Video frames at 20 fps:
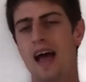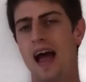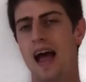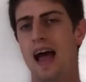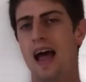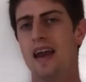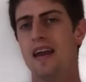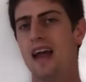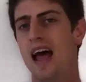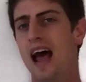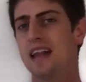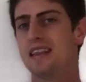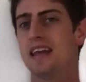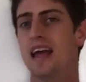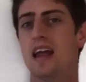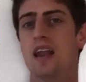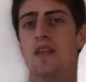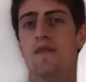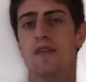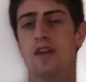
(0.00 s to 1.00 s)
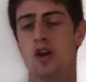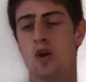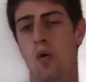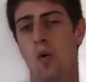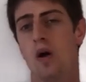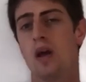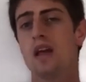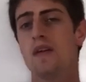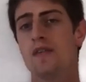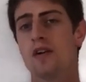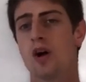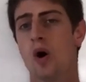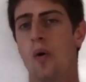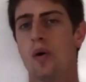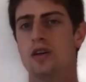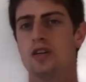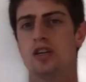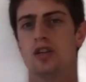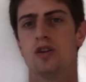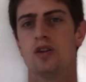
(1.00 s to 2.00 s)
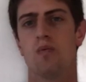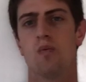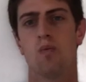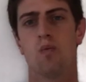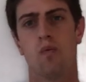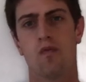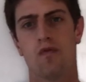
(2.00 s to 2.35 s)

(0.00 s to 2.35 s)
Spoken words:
And at the end of the video, we'll even go into the